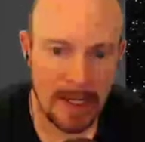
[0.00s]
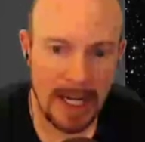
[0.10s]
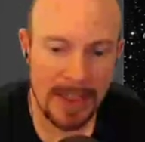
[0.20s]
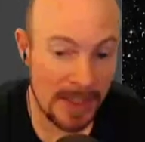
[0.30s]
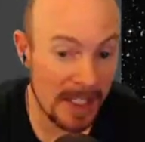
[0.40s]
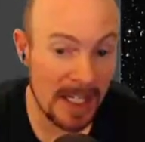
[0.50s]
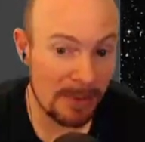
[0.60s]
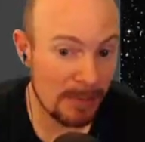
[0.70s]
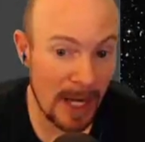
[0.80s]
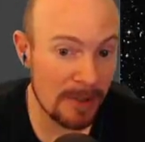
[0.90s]
I think
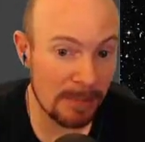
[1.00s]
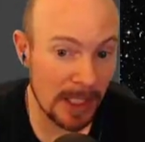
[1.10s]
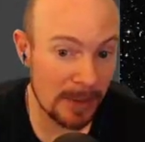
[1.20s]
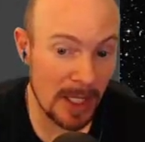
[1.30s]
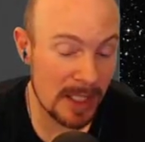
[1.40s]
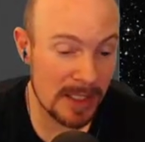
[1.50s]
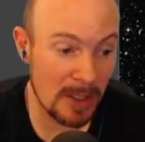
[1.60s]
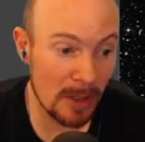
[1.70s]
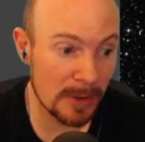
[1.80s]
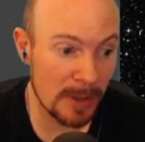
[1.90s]
I'd rather play Rock
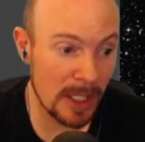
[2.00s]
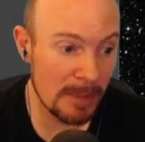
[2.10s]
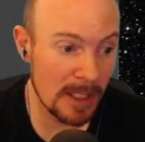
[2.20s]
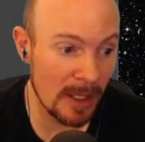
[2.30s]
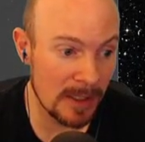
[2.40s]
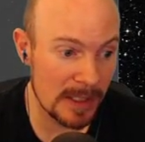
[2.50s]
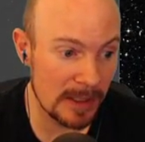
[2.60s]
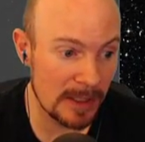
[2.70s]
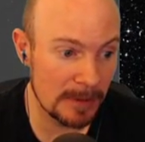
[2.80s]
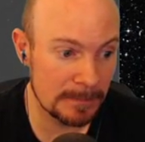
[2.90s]
C over Rock B,
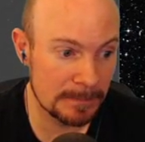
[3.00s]
honestly.